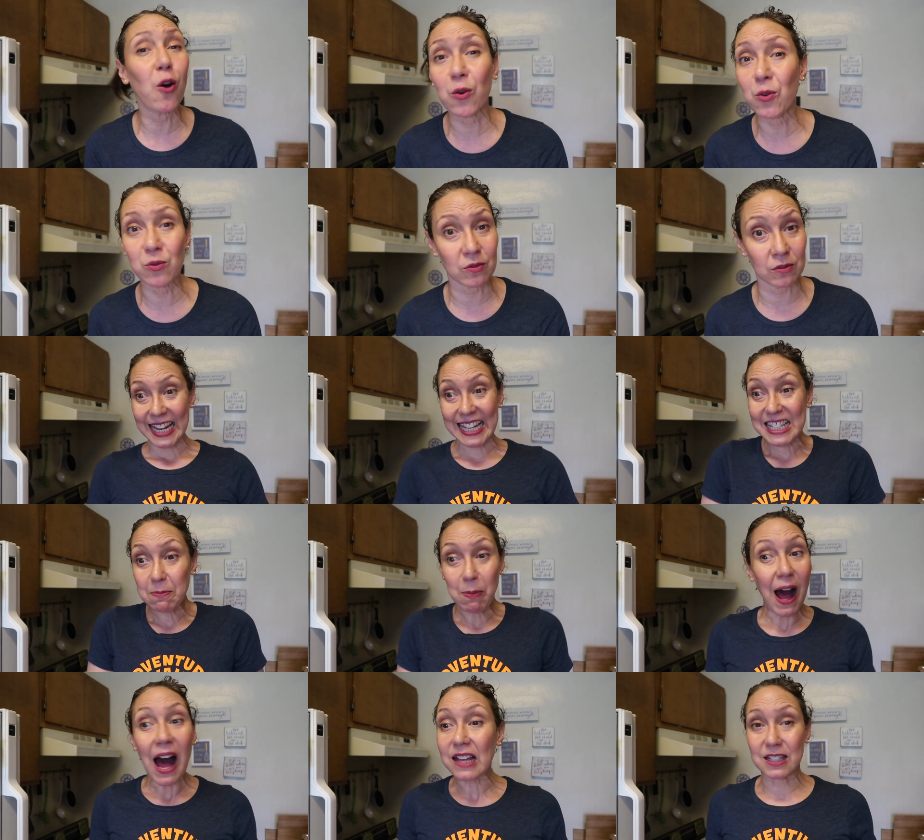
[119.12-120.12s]
own, it's
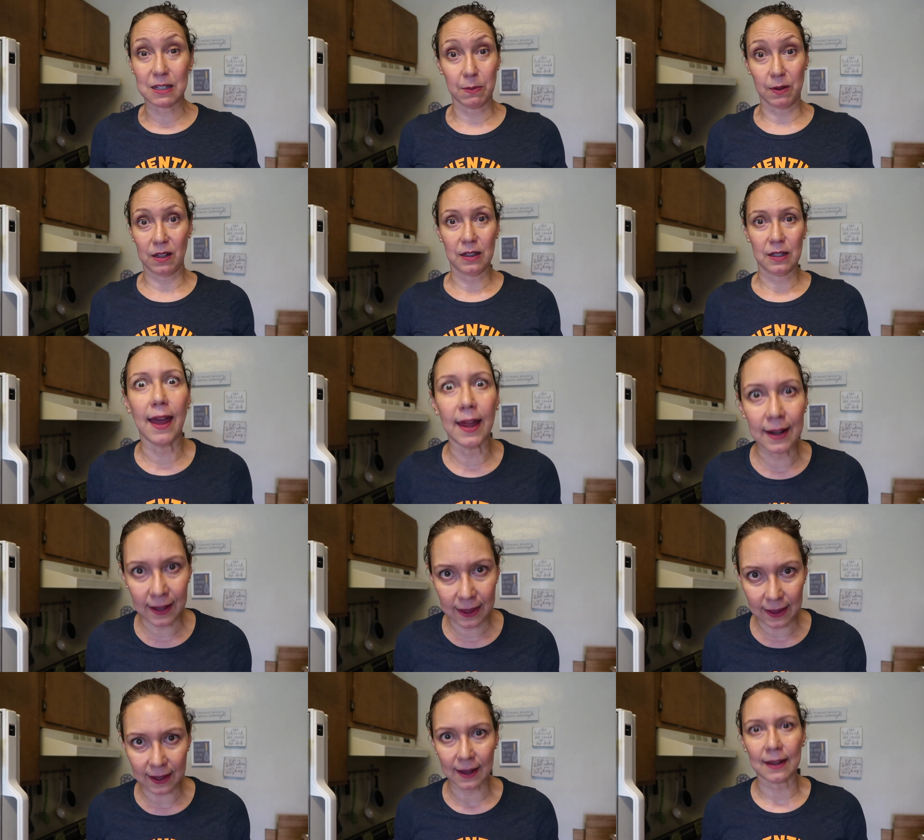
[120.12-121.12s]
possible.
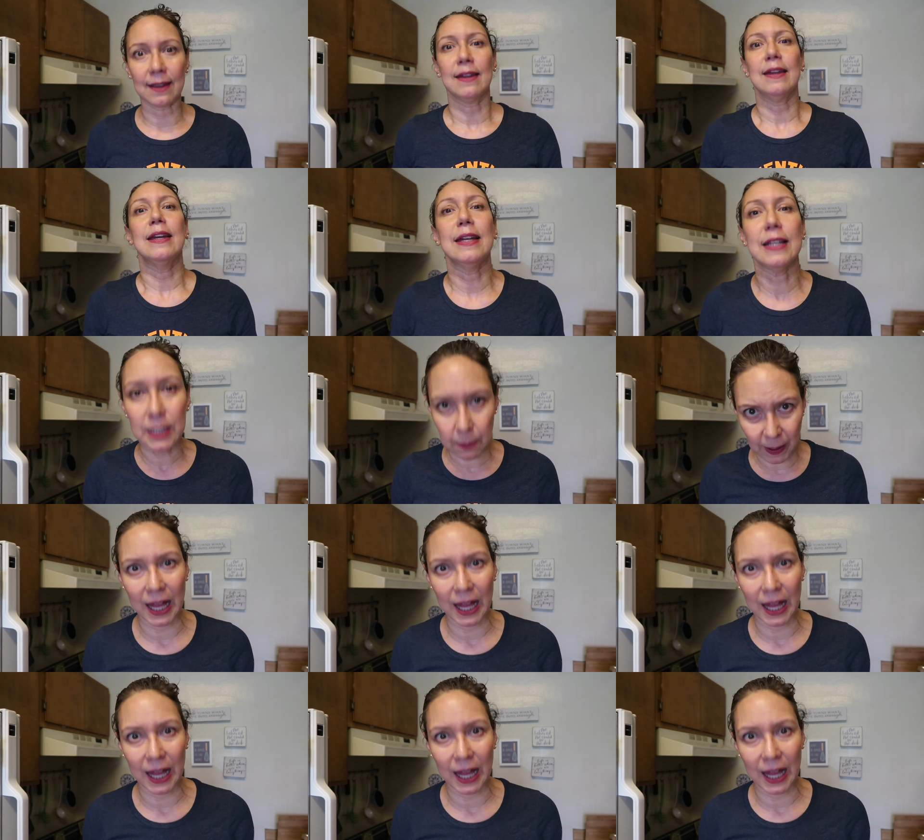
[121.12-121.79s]
Anything is